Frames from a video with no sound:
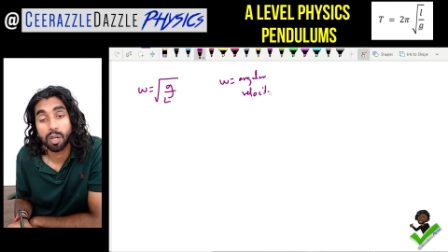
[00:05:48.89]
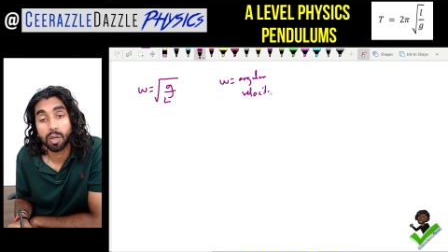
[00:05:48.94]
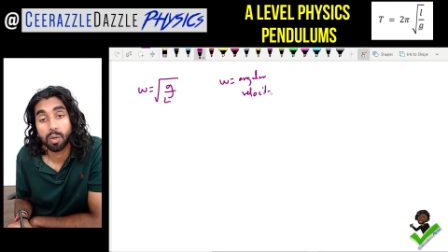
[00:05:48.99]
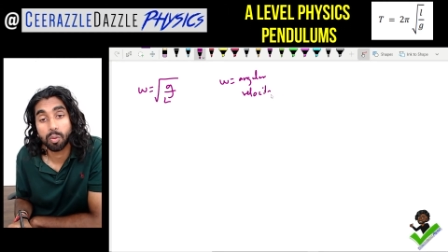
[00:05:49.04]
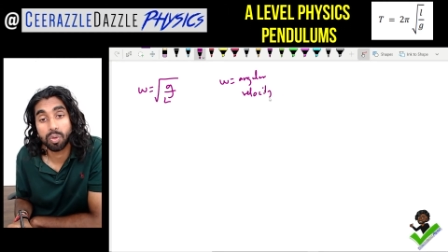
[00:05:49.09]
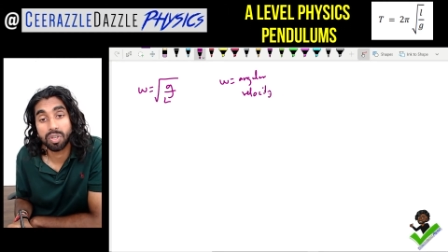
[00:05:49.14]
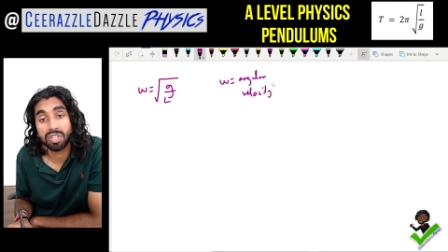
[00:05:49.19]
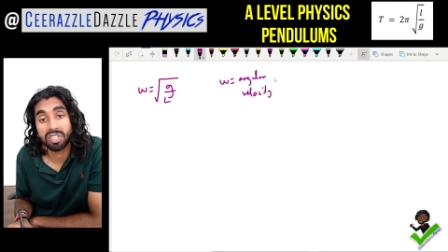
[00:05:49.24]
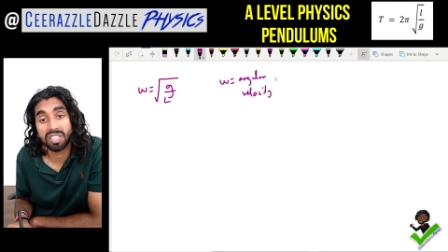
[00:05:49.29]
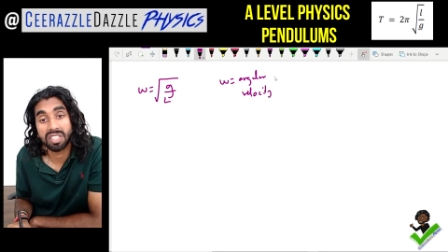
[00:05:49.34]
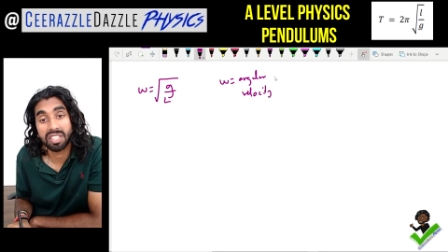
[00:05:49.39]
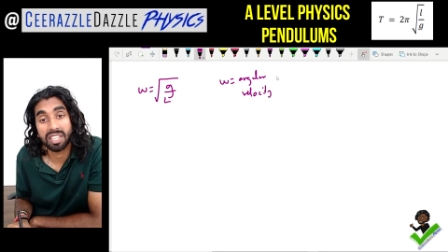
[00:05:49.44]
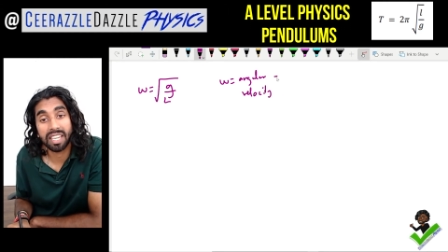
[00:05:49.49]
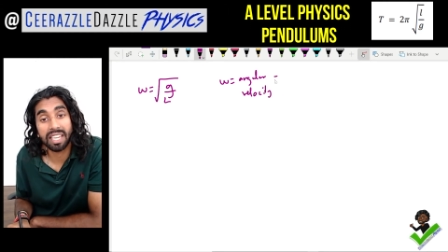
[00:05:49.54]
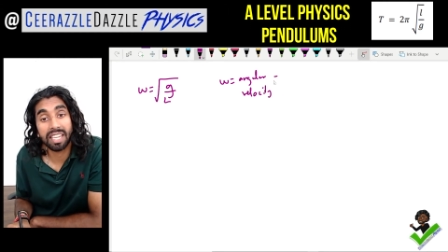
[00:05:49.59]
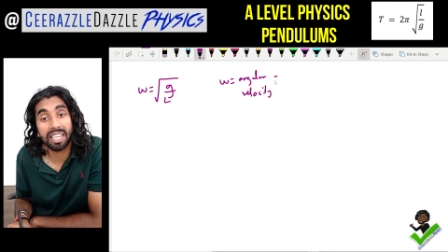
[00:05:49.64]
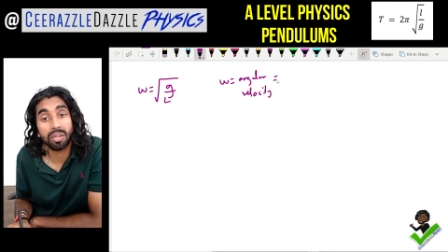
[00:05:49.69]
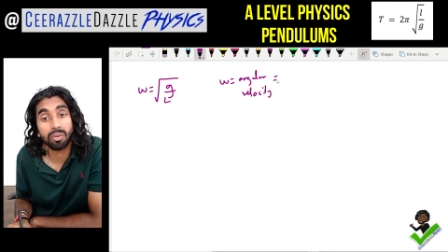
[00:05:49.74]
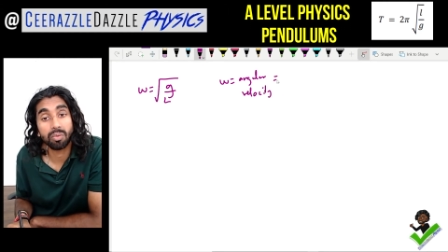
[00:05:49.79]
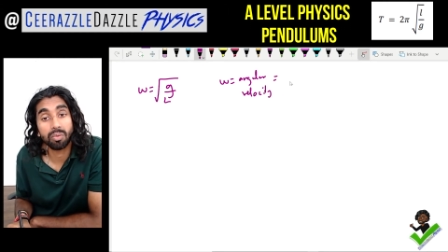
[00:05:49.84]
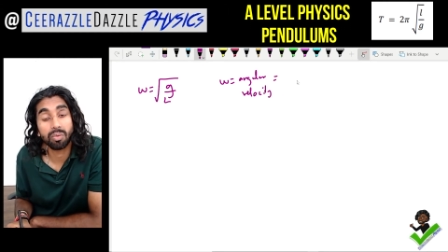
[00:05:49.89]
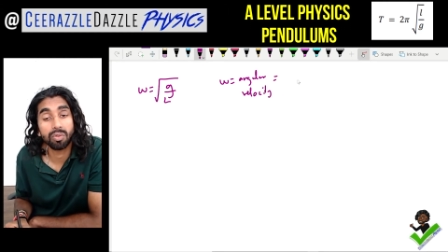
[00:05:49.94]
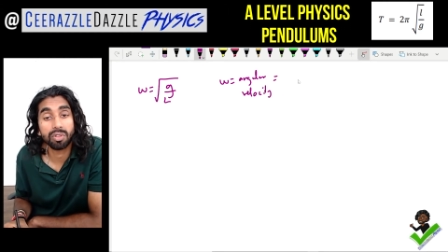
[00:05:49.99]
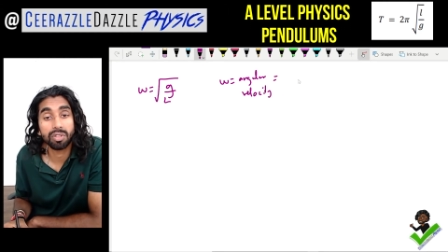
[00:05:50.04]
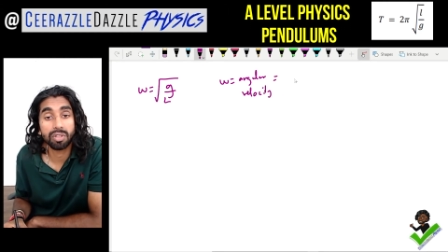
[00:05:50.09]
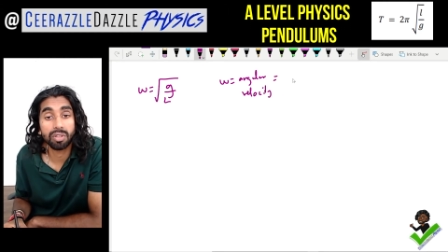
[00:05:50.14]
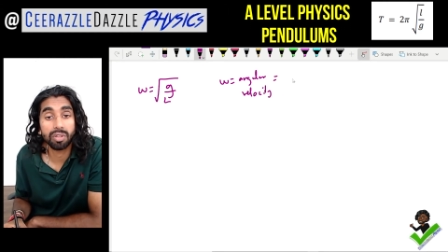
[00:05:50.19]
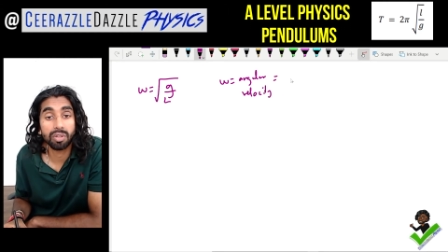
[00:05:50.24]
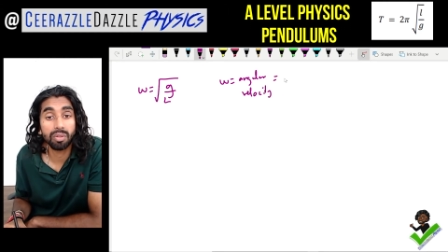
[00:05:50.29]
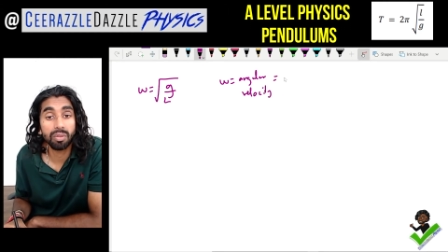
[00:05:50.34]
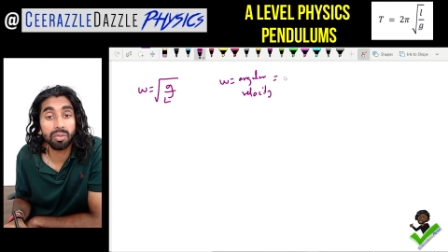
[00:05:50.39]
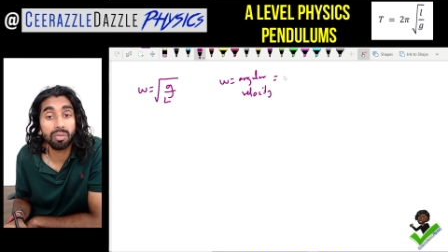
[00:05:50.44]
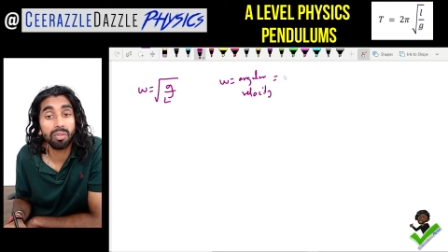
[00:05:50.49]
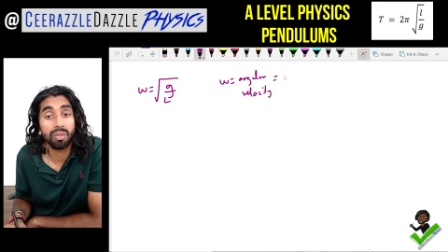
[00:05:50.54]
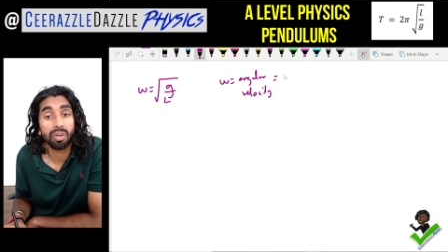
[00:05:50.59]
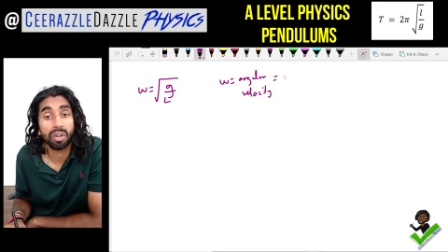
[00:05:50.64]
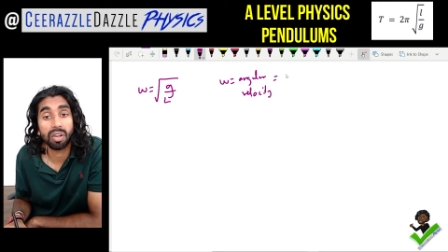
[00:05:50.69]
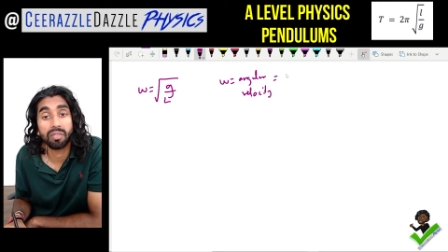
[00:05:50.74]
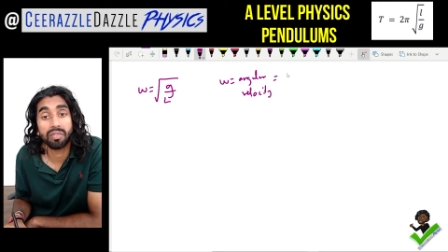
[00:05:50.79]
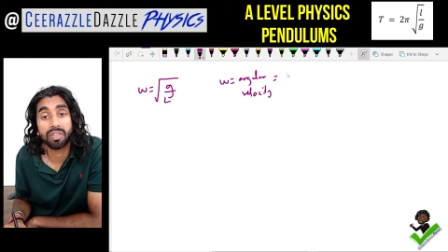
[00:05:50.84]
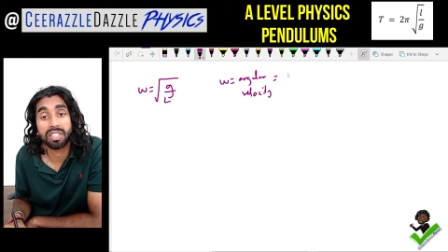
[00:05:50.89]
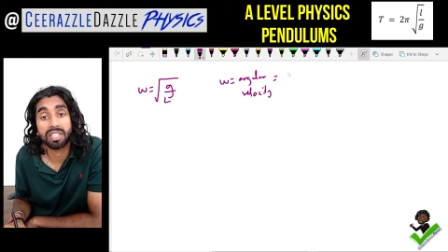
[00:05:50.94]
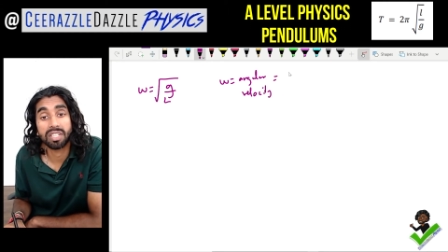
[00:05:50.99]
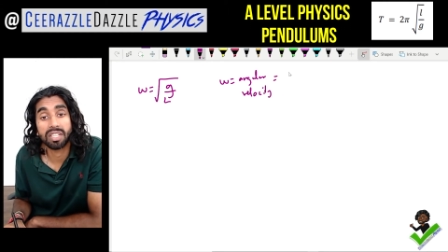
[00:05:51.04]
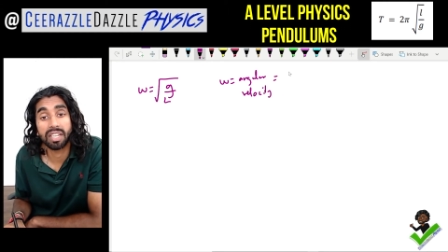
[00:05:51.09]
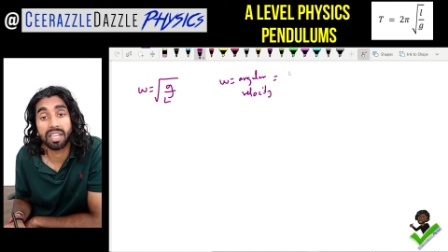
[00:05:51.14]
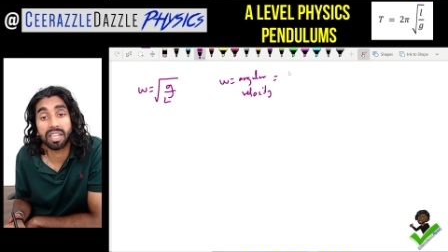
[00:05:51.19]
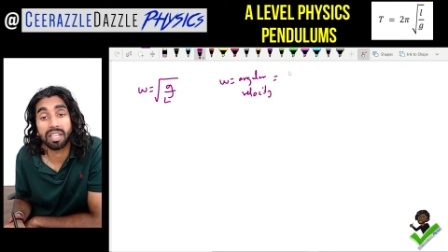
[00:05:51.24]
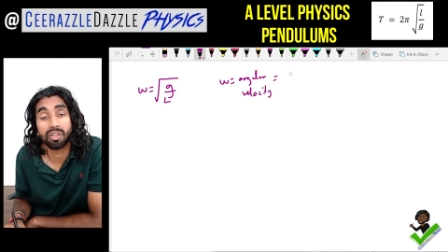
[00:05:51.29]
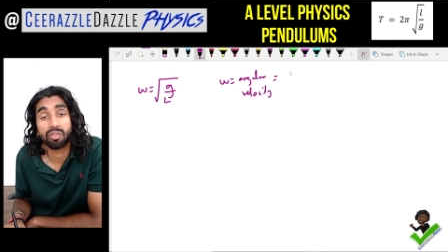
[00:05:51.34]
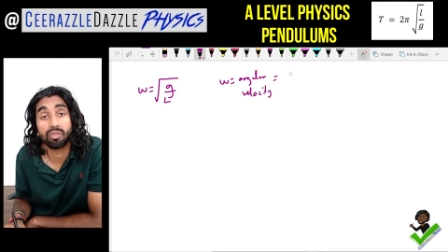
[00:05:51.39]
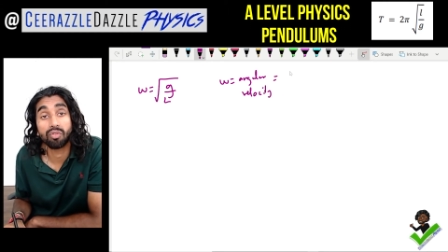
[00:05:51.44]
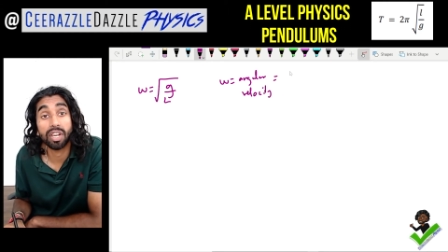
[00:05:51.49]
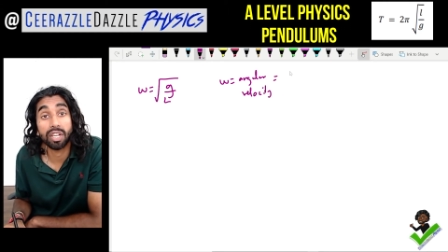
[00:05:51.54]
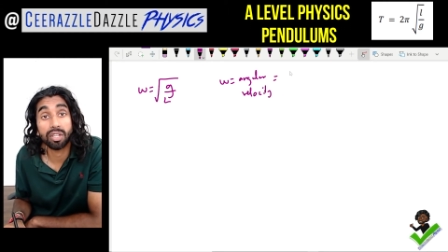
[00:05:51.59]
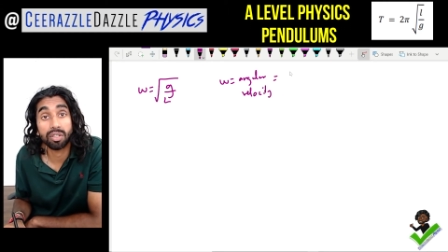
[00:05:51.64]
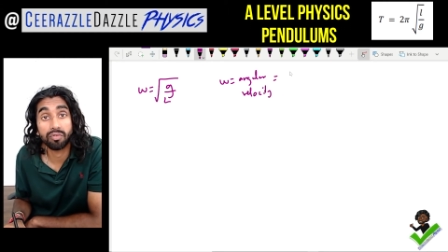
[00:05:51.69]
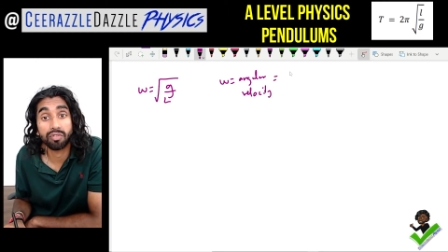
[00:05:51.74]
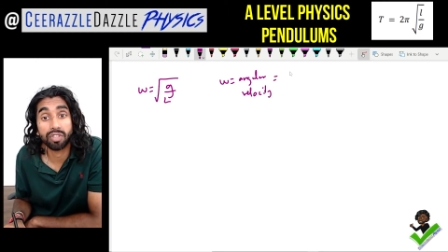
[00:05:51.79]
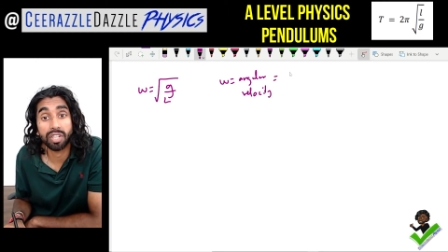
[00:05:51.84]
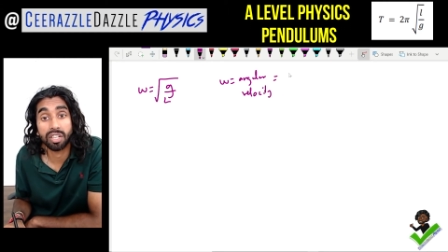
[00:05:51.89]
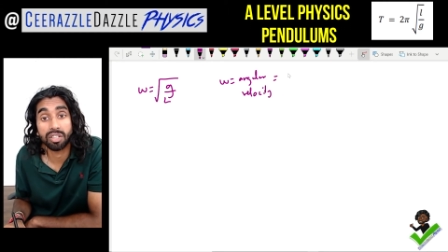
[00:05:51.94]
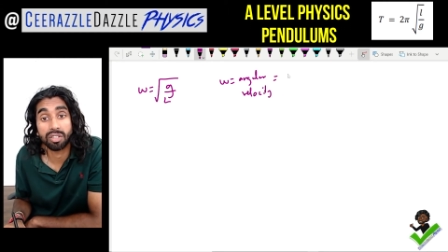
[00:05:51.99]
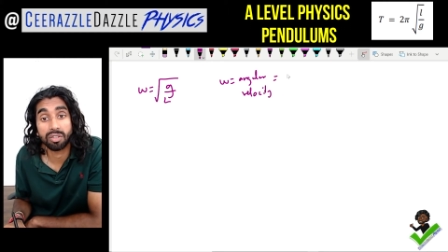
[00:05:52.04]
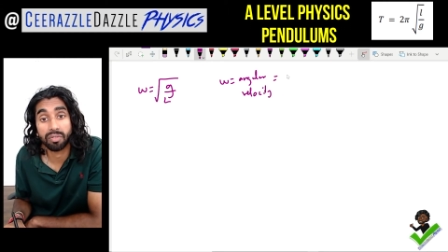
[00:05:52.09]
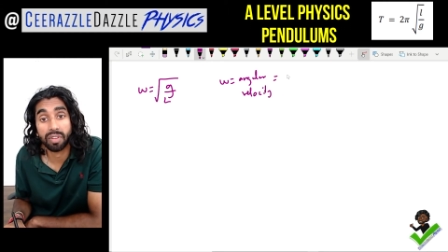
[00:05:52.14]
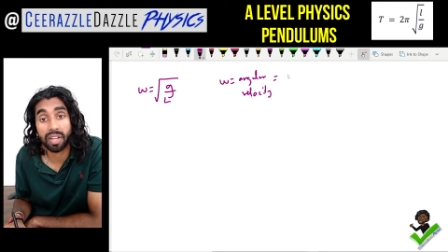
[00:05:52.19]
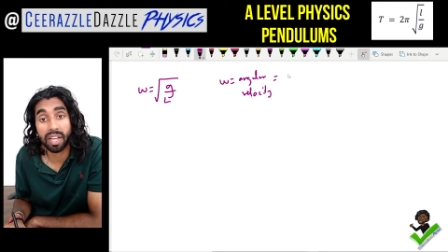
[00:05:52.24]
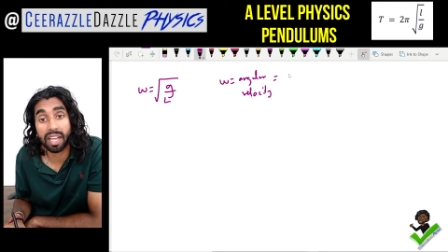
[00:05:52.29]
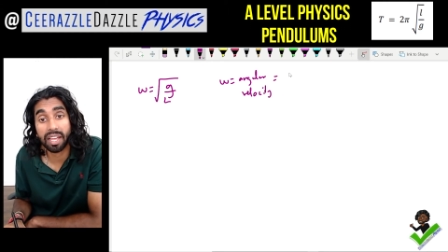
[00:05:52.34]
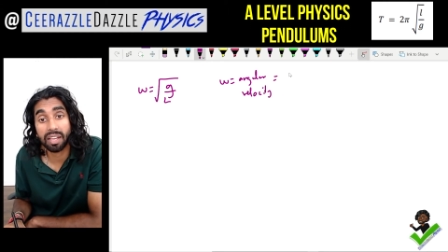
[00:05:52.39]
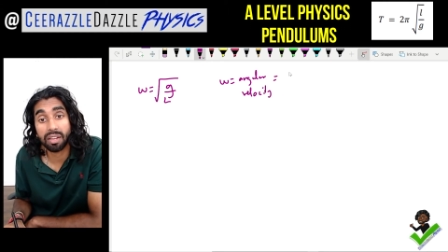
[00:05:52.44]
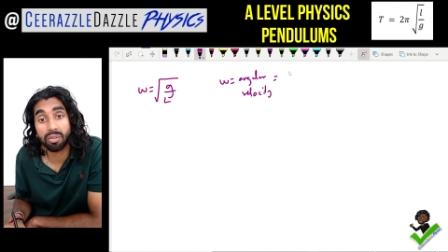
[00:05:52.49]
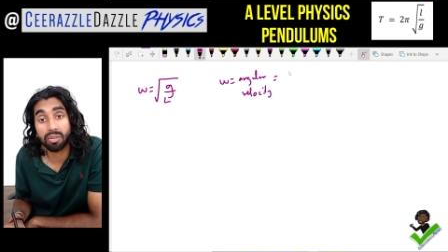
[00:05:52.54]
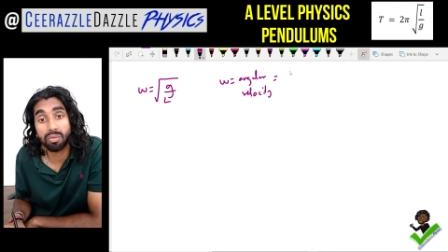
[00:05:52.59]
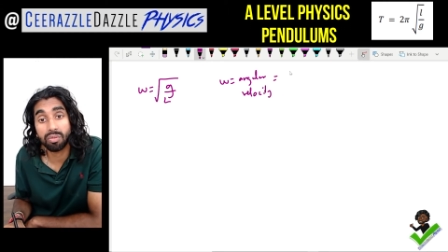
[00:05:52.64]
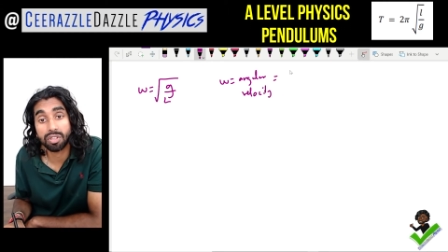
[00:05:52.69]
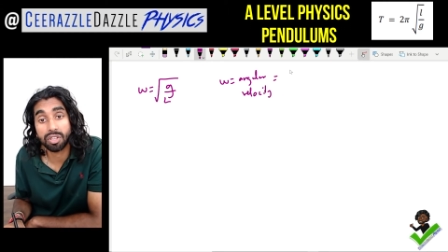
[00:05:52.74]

which is equal to, obviously, the rate of change of angle.